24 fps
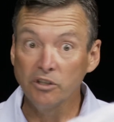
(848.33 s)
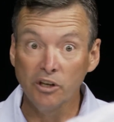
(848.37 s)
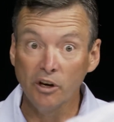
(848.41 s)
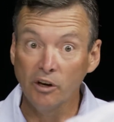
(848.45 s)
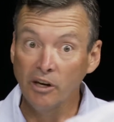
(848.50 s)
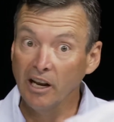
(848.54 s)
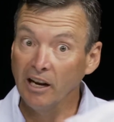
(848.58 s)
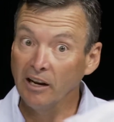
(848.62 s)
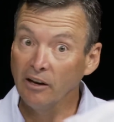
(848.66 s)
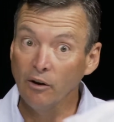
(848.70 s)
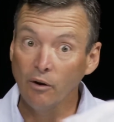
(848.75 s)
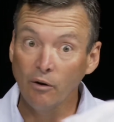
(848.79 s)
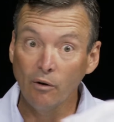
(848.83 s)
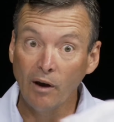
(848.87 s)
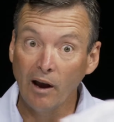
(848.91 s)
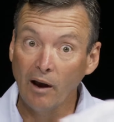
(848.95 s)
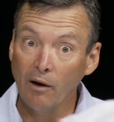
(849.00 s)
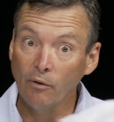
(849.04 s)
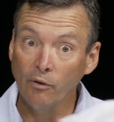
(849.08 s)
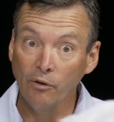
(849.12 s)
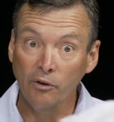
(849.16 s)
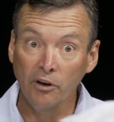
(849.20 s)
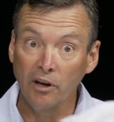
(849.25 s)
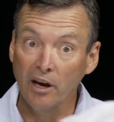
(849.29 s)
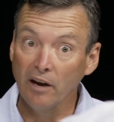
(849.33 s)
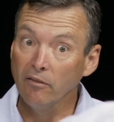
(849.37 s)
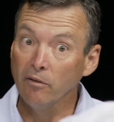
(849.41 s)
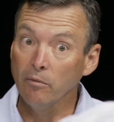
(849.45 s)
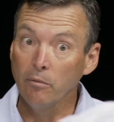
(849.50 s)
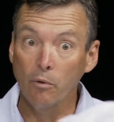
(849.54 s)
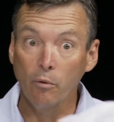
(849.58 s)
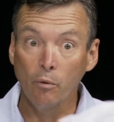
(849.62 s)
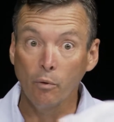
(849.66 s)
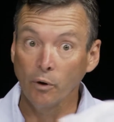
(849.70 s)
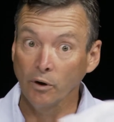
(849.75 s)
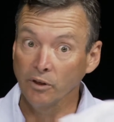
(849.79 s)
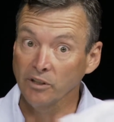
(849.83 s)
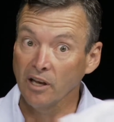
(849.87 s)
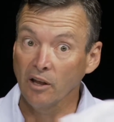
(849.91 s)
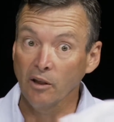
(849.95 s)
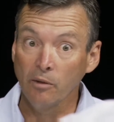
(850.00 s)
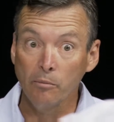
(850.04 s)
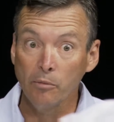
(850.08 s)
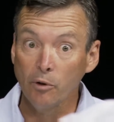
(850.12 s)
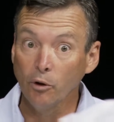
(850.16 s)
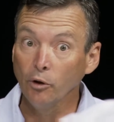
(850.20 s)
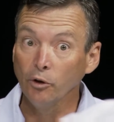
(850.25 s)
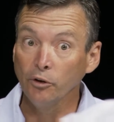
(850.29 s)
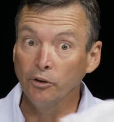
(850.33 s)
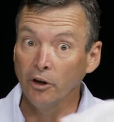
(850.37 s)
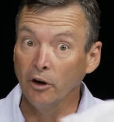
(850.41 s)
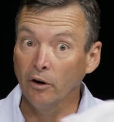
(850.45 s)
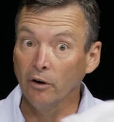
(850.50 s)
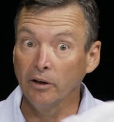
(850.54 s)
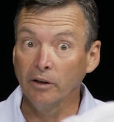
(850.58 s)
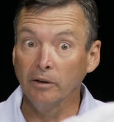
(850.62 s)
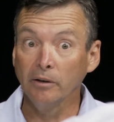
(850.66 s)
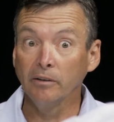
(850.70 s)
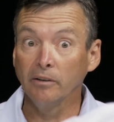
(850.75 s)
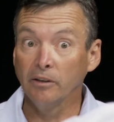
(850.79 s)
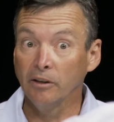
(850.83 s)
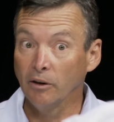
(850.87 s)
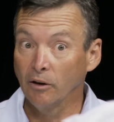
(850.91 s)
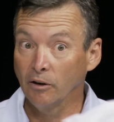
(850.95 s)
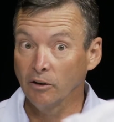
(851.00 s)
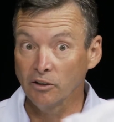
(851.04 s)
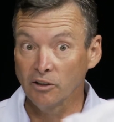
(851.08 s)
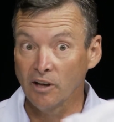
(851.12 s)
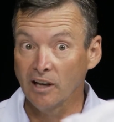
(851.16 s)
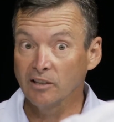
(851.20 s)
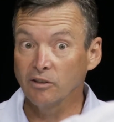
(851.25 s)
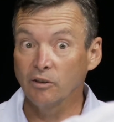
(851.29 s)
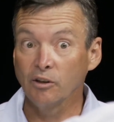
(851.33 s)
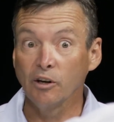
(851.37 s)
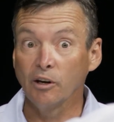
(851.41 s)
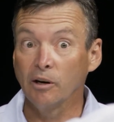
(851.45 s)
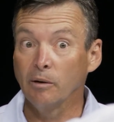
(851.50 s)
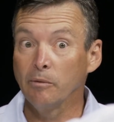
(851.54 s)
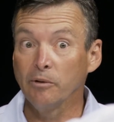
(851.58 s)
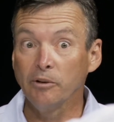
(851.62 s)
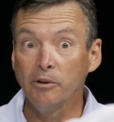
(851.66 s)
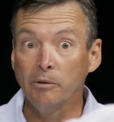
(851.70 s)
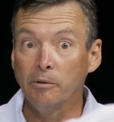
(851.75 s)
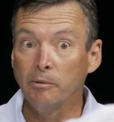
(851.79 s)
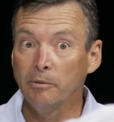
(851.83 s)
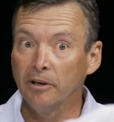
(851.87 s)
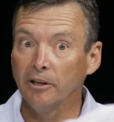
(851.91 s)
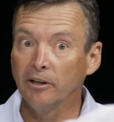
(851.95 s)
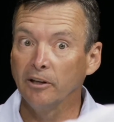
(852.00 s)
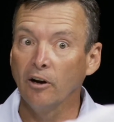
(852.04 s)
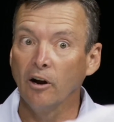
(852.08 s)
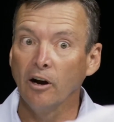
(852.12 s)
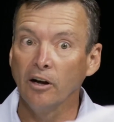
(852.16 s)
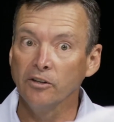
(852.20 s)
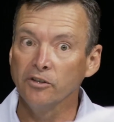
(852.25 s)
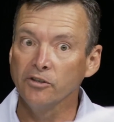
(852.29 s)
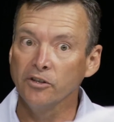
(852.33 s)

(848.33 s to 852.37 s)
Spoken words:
You got to know how the government works, how the military, because that's who you're going to be dependent on.